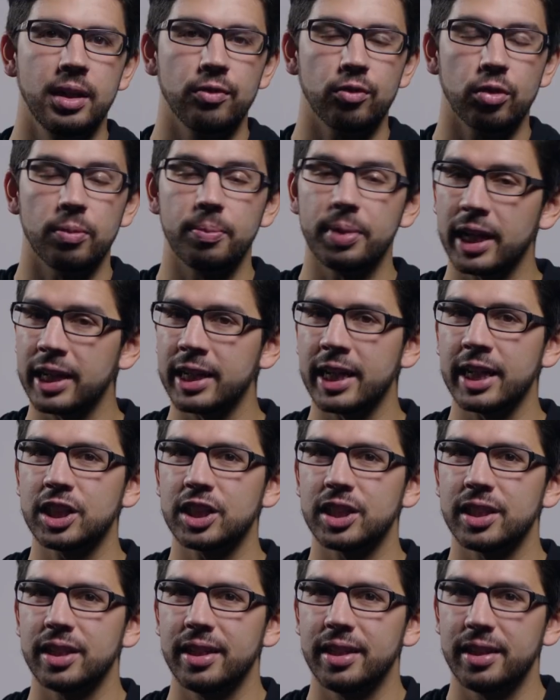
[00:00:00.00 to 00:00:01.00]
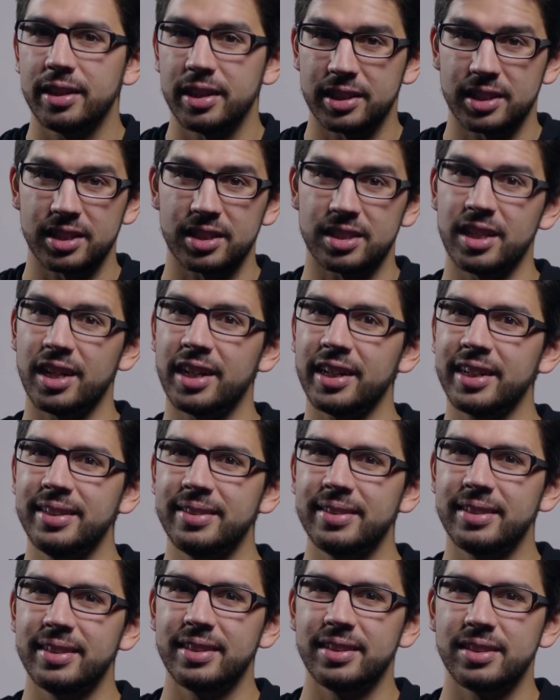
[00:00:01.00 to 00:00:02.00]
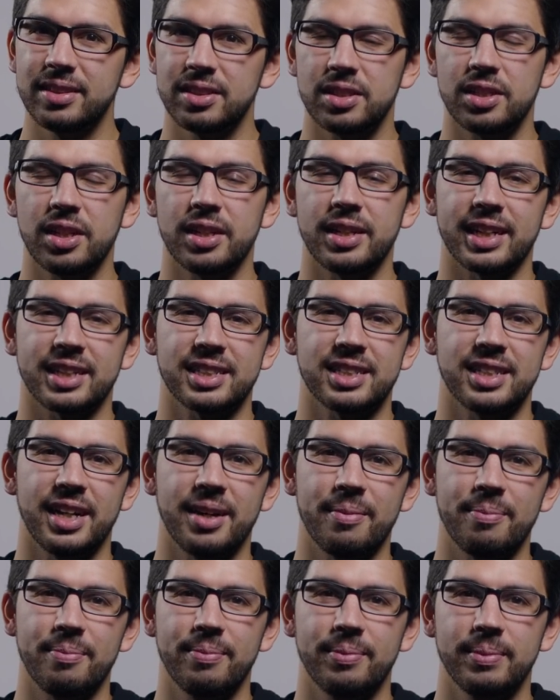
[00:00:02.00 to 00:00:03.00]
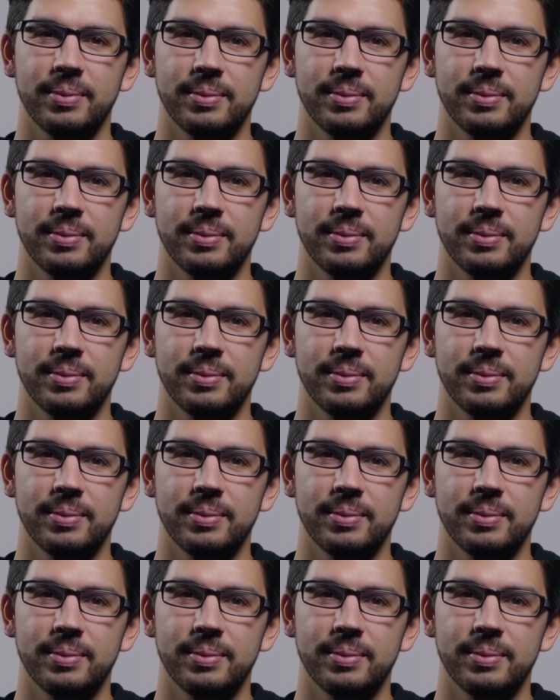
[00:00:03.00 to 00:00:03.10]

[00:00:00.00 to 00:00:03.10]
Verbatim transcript: From B&H, this is Doug. See you next time.